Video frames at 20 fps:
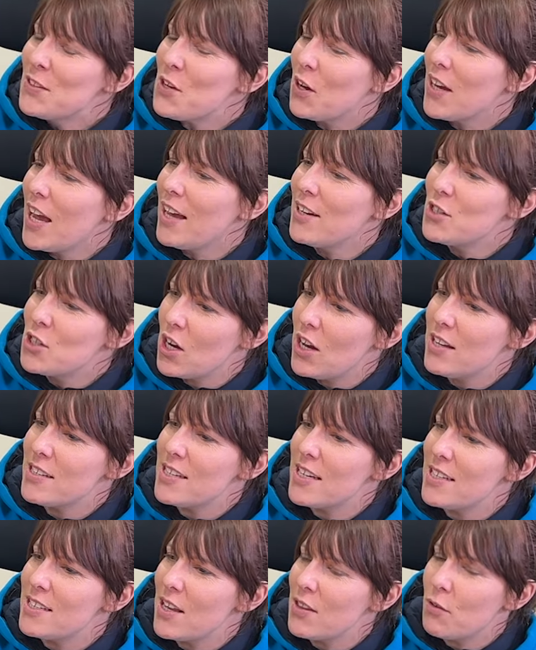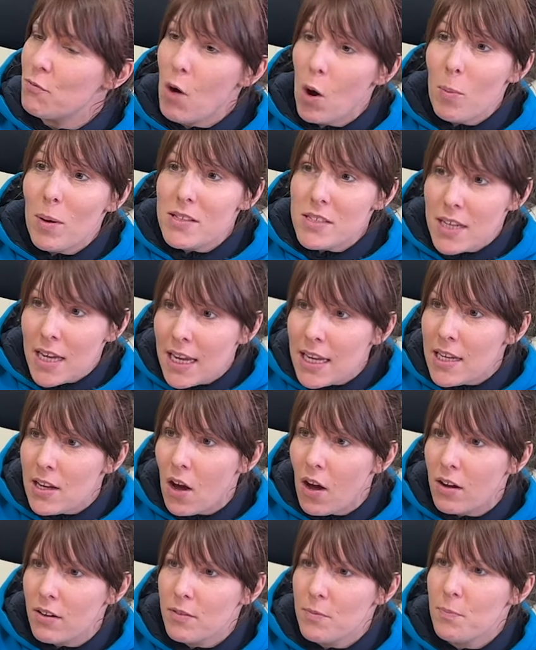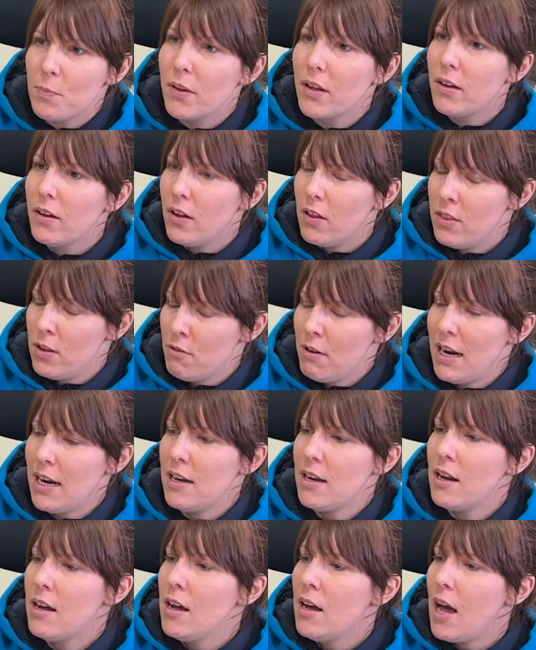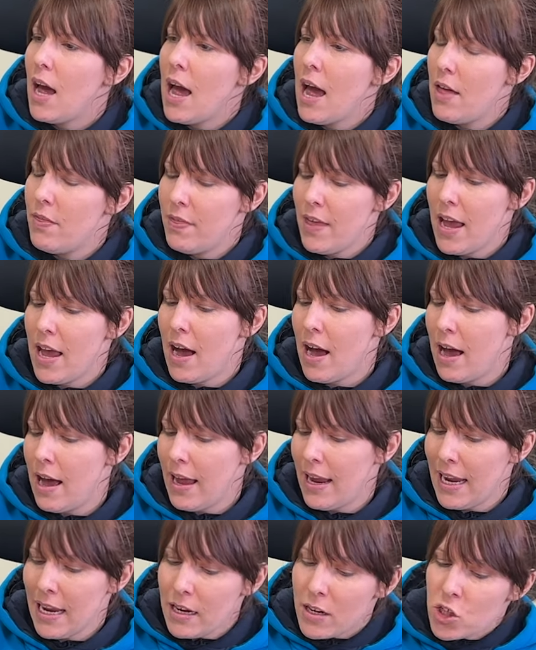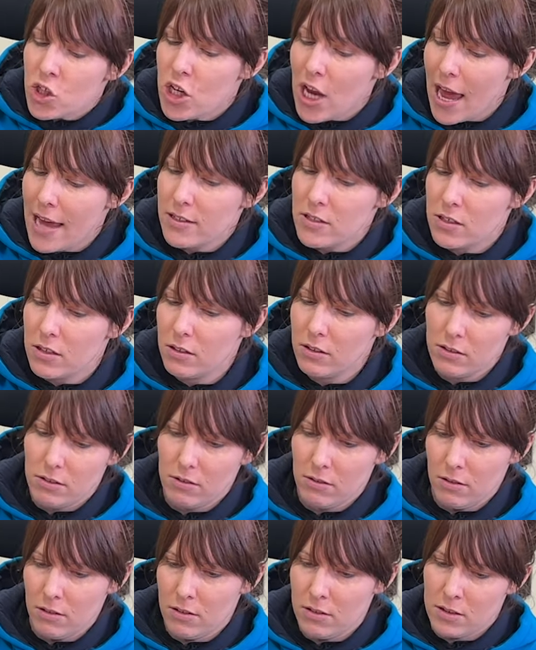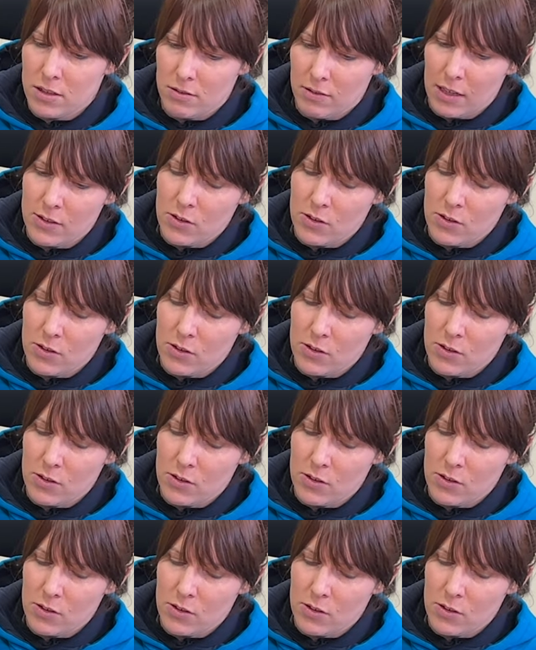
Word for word: so yeah, jerseys. The robots are here. They're in. Uh, they are in a shed. I